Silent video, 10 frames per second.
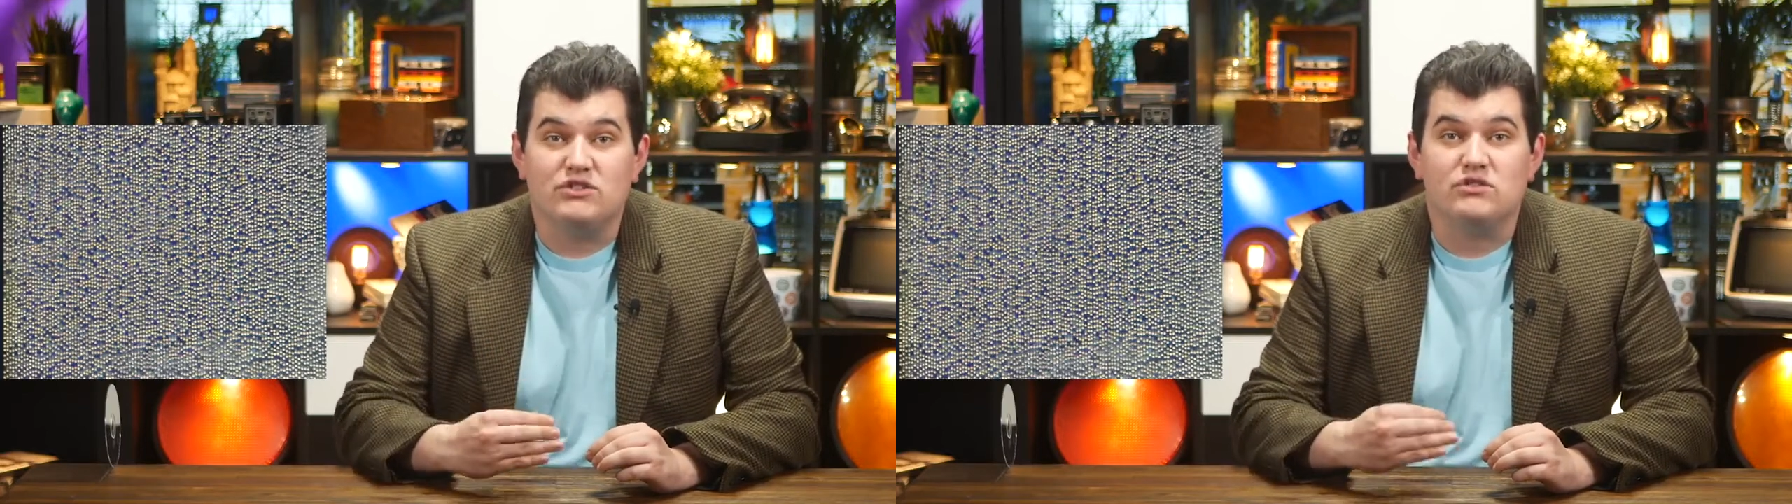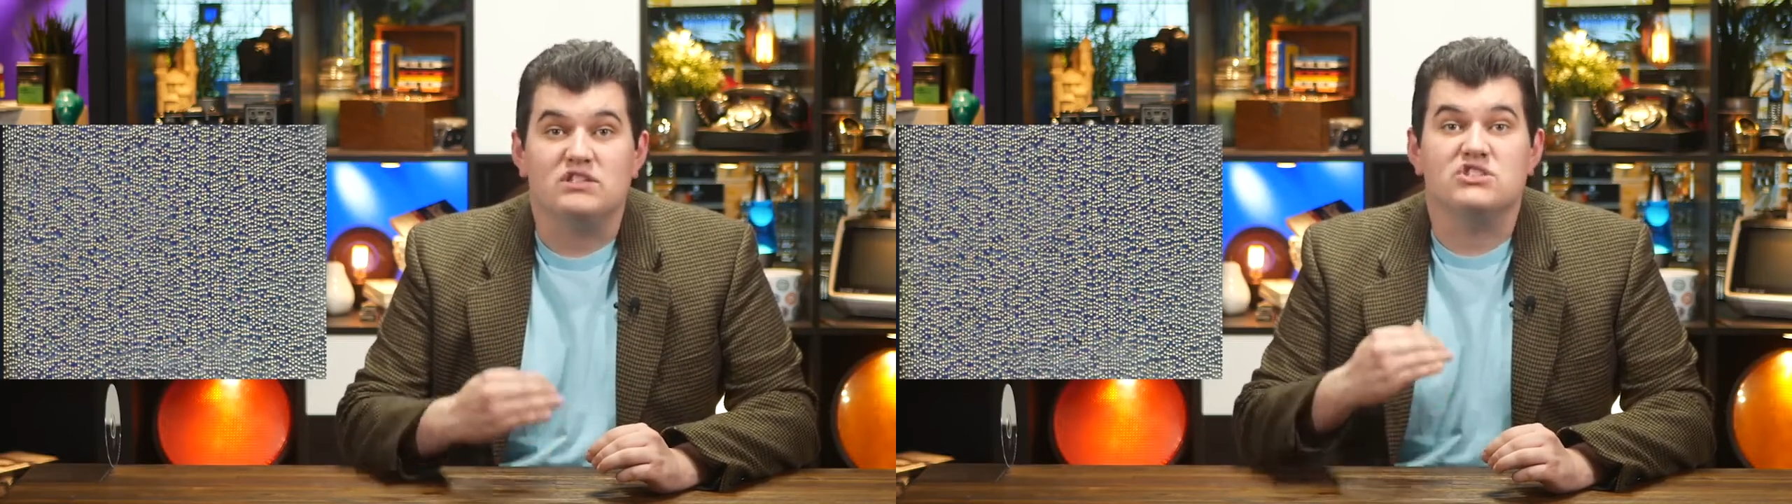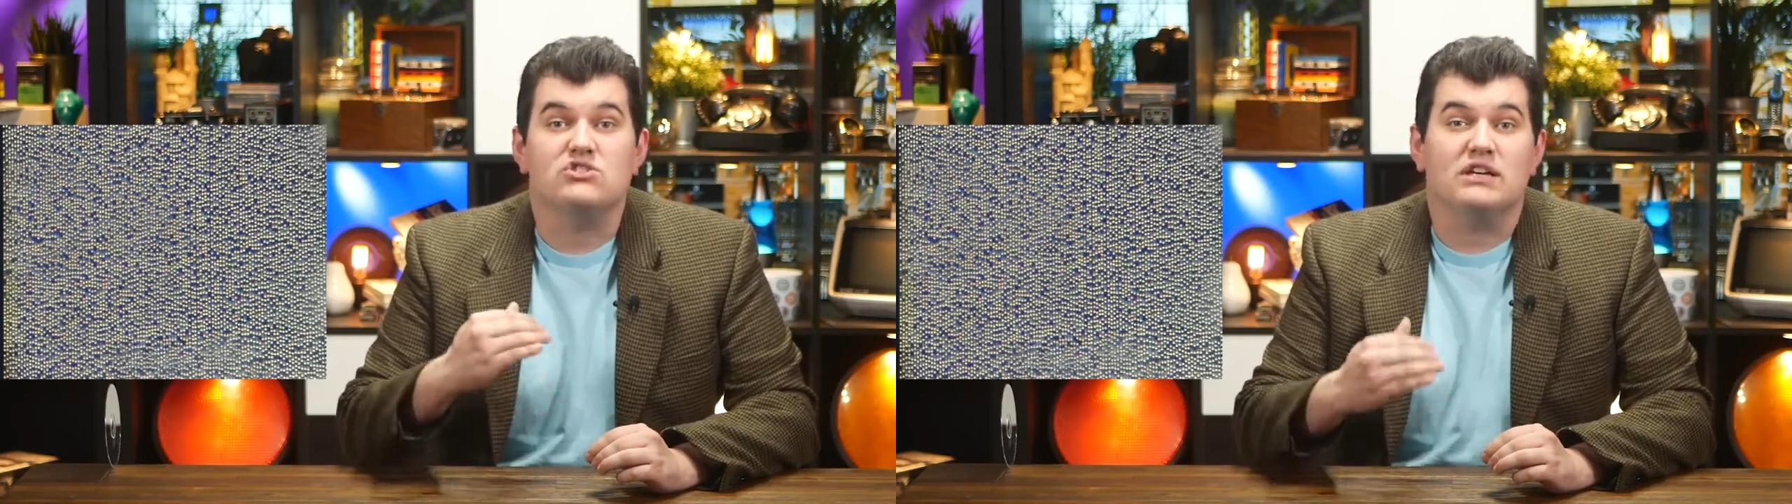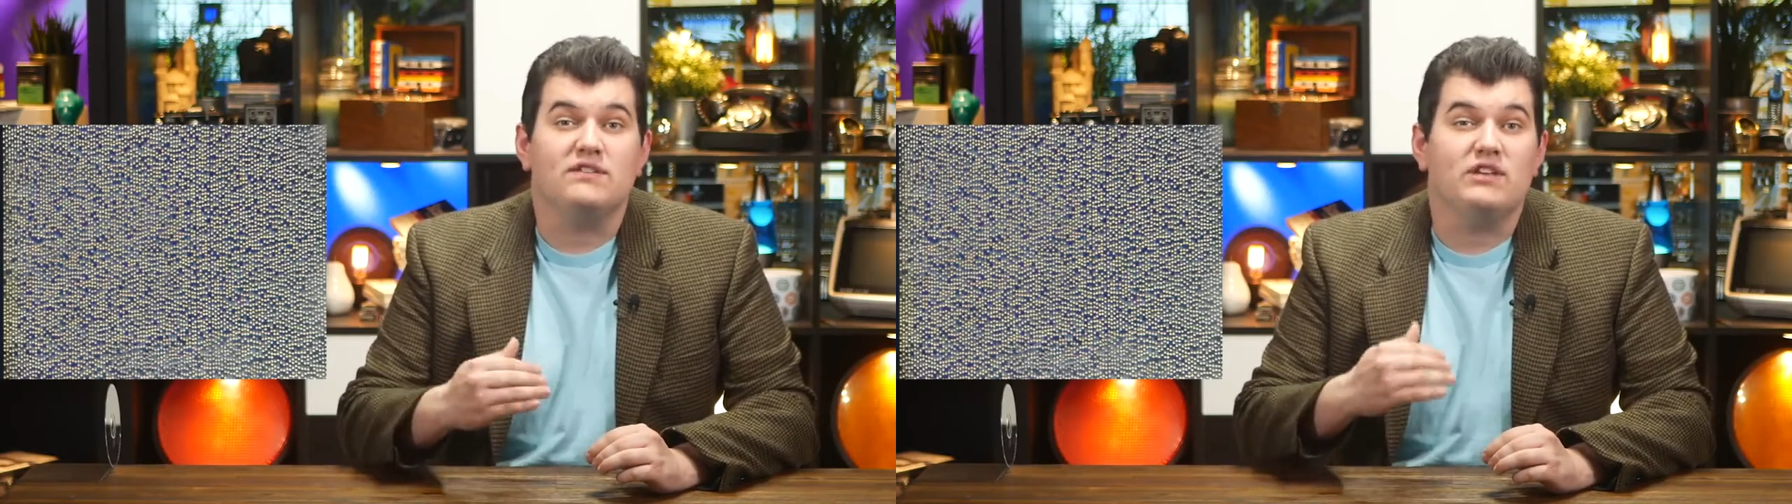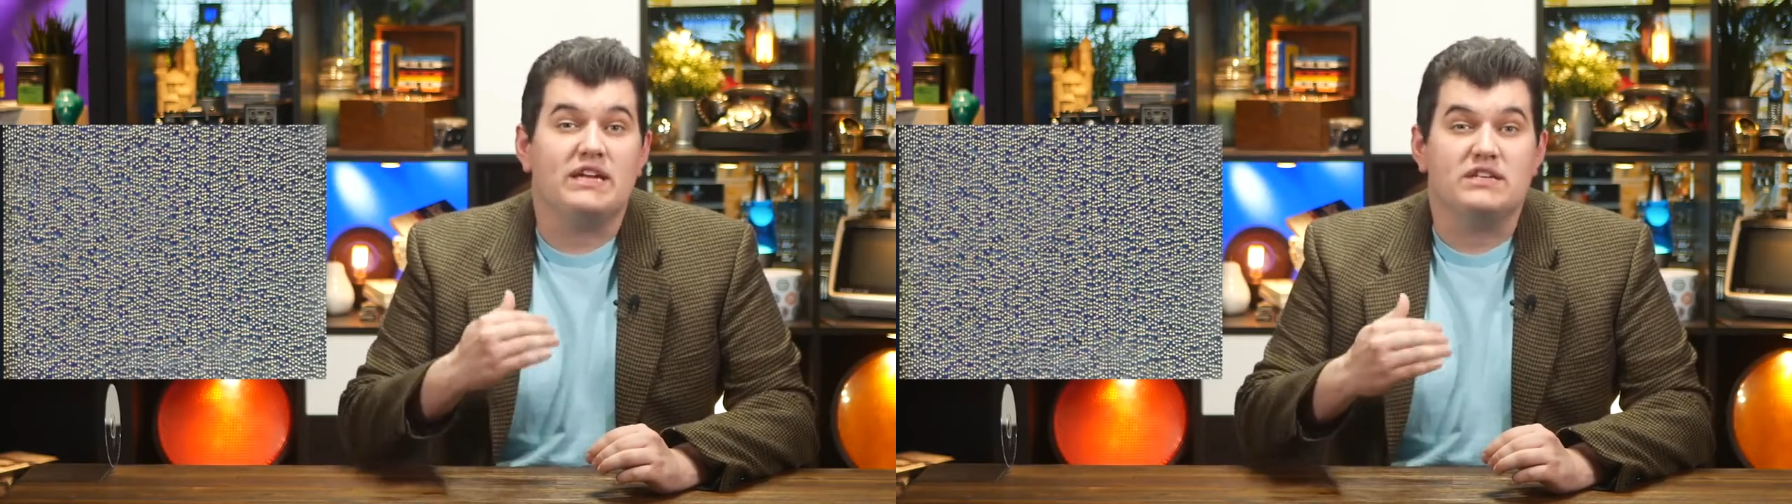to
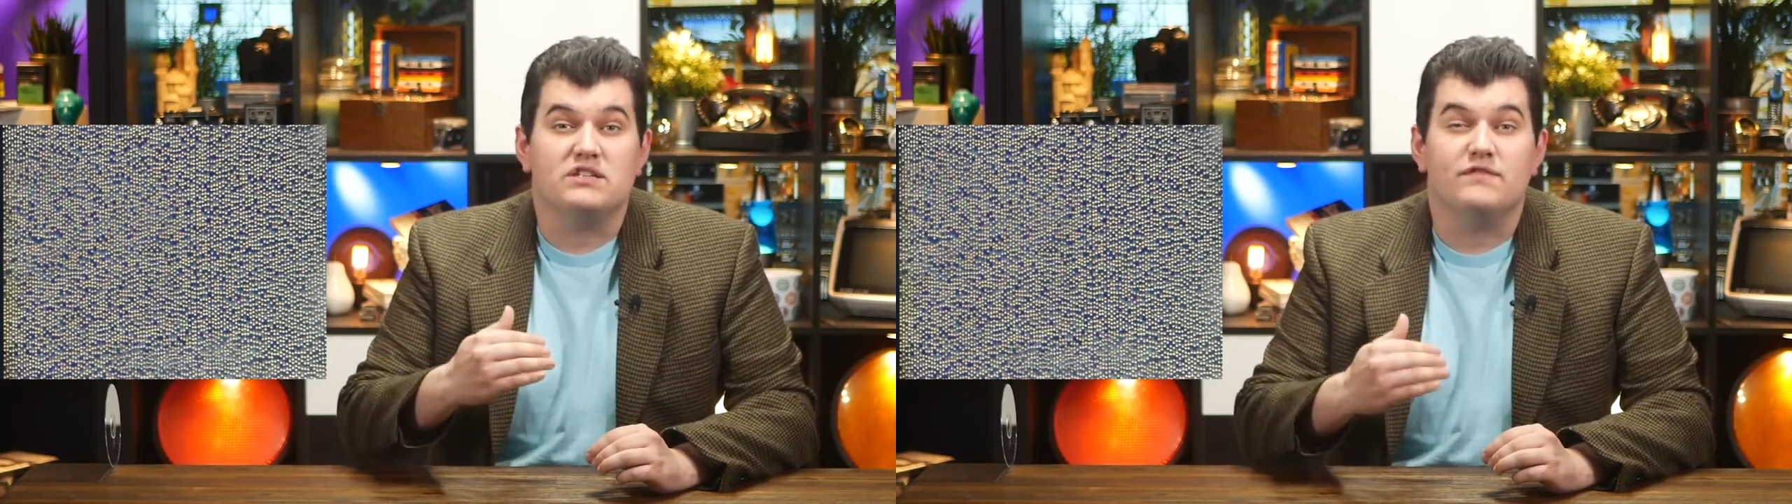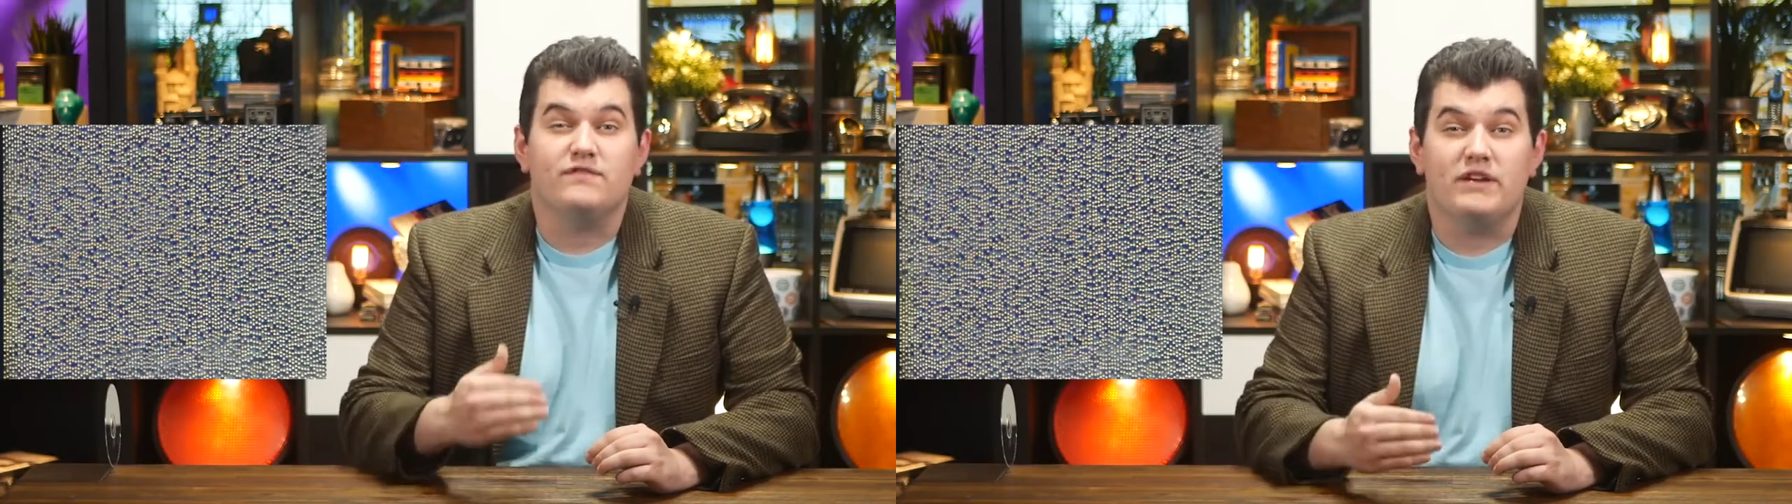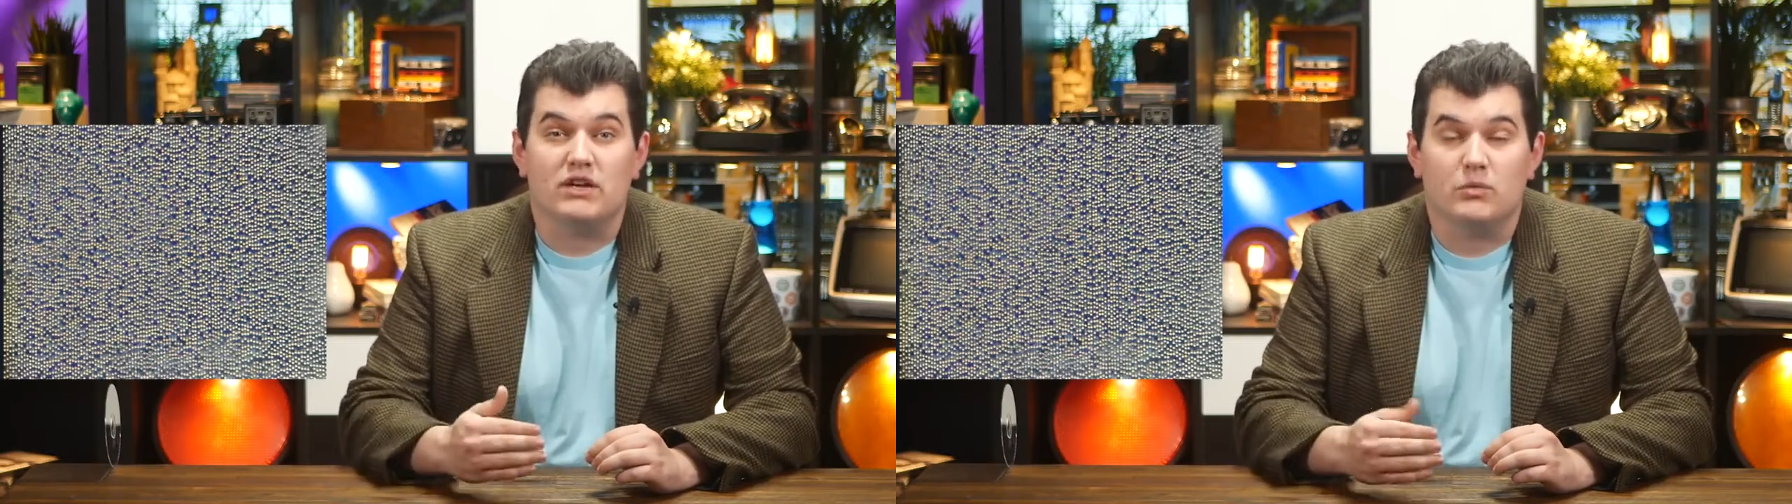destructively interfere